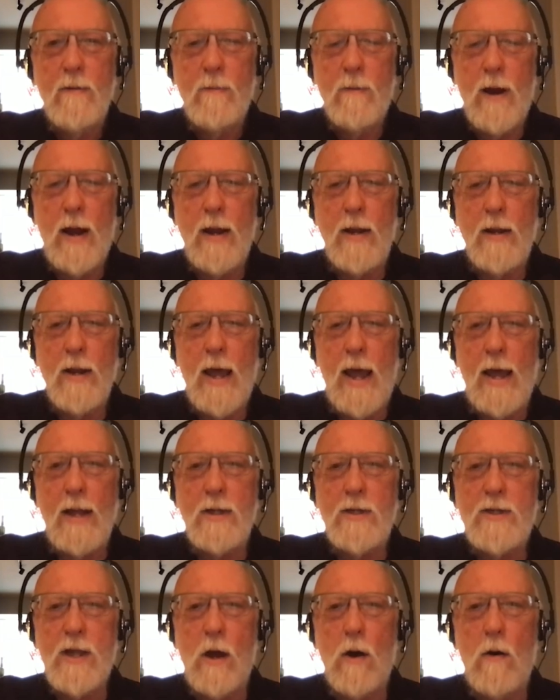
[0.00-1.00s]
Right.
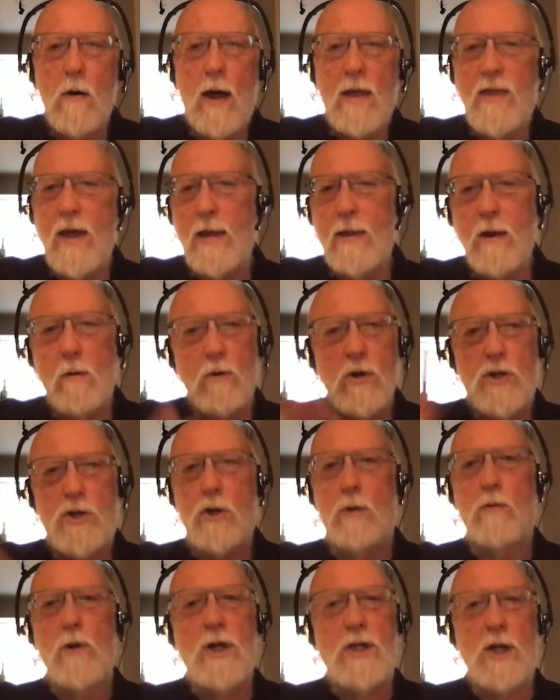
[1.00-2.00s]
And so I think there were
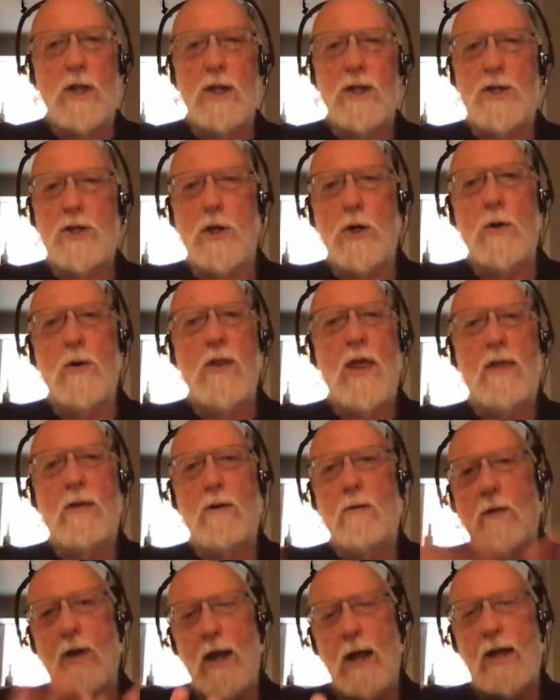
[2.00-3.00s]
originally two, and then
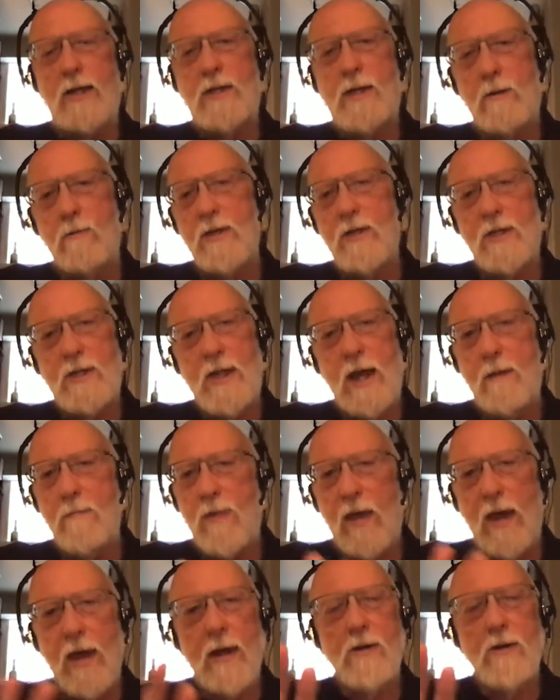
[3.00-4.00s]
they realized they were the same
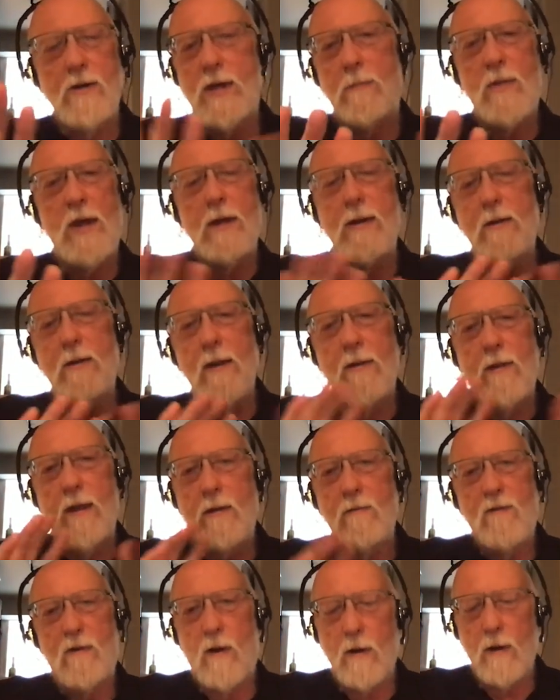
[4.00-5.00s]
thing or something, and then
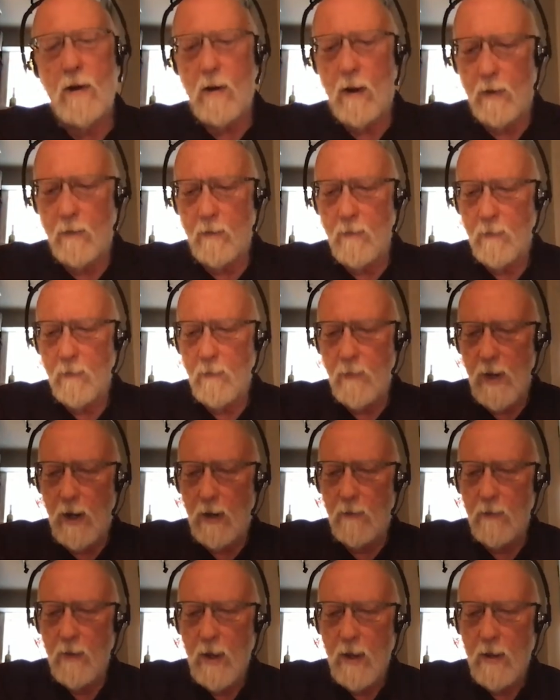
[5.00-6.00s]
they started calling
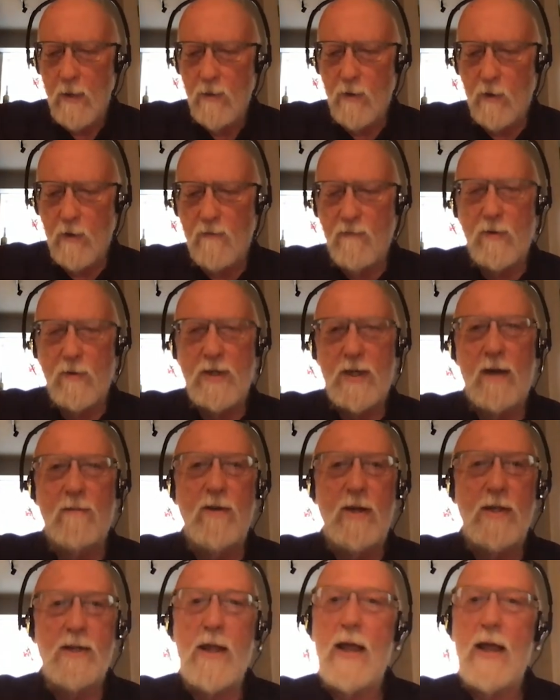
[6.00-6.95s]
3470.